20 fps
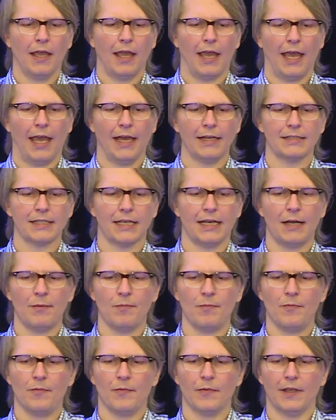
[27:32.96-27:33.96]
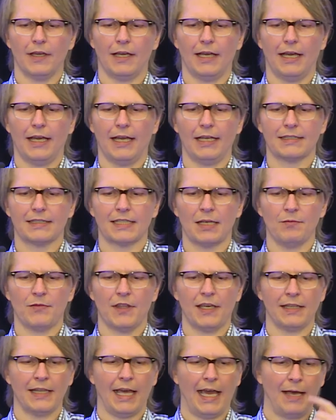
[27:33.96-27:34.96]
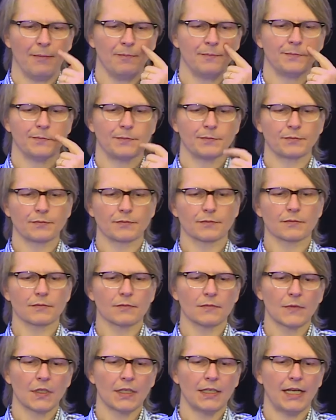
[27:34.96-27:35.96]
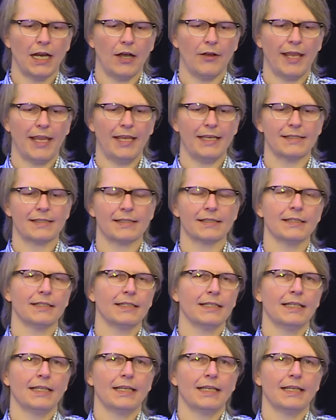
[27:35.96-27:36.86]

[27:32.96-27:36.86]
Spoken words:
It's something that, you know, is...